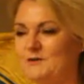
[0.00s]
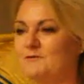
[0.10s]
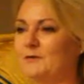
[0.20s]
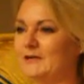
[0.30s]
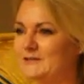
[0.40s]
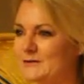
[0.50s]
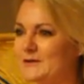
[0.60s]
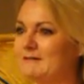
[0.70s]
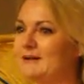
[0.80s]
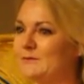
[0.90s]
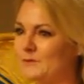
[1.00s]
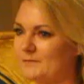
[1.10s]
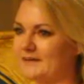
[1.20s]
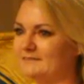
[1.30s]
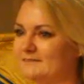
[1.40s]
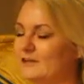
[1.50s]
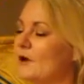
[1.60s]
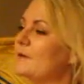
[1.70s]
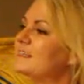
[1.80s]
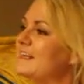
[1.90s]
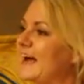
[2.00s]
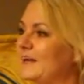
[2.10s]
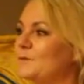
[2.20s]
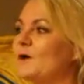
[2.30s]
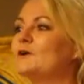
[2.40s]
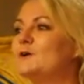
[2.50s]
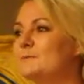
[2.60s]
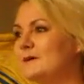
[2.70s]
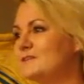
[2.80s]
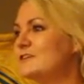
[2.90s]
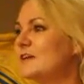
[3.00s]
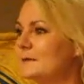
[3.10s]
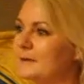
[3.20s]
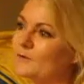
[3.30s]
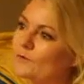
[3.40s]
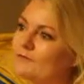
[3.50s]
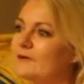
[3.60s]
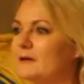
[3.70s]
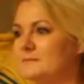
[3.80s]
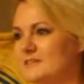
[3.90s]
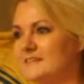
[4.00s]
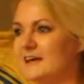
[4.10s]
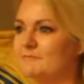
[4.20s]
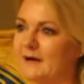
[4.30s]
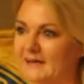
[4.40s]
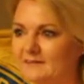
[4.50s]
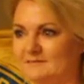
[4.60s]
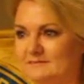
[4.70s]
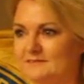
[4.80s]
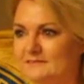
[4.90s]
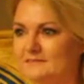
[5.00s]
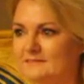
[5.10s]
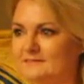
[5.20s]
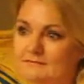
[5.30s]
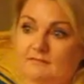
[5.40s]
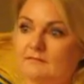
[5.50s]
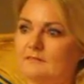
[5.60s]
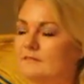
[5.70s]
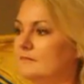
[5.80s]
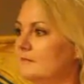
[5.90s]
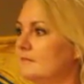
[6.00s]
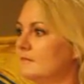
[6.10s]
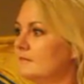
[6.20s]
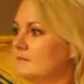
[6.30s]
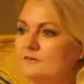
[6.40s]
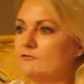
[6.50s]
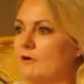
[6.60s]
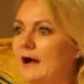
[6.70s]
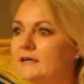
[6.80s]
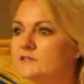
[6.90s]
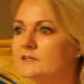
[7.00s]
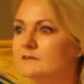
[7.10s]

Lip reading: 42-year-old women know exactly what coupons to clip in order for him to save money. Right?